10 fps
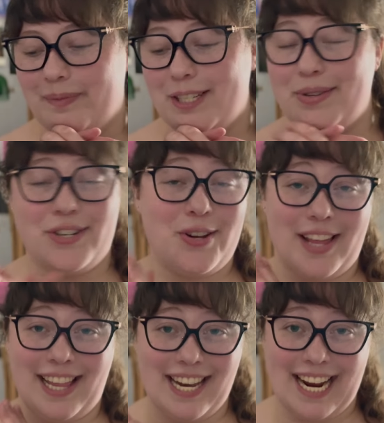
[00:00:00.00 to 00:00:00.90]
I'll show
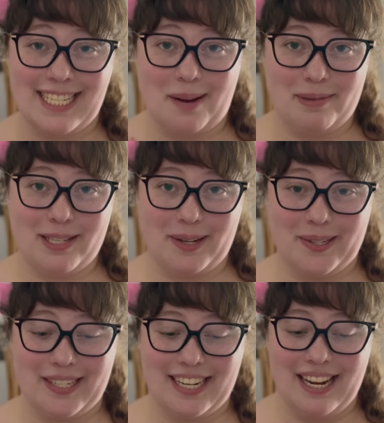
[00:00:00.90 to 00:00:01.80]
that in the next
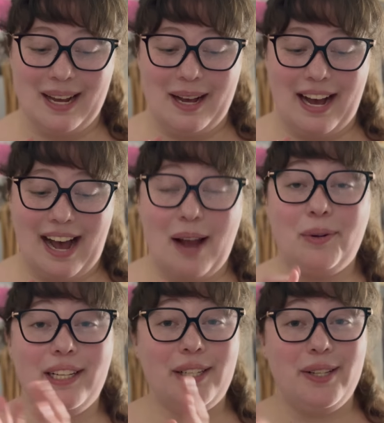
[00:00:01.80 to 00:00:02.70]
episode. I
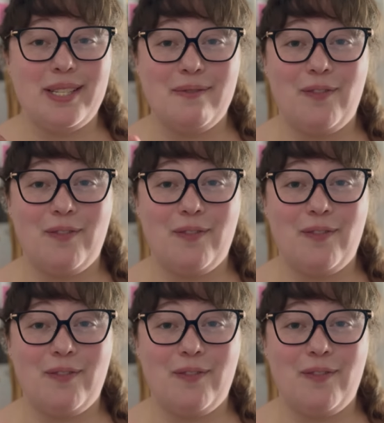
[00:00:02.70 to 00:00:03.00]
will include some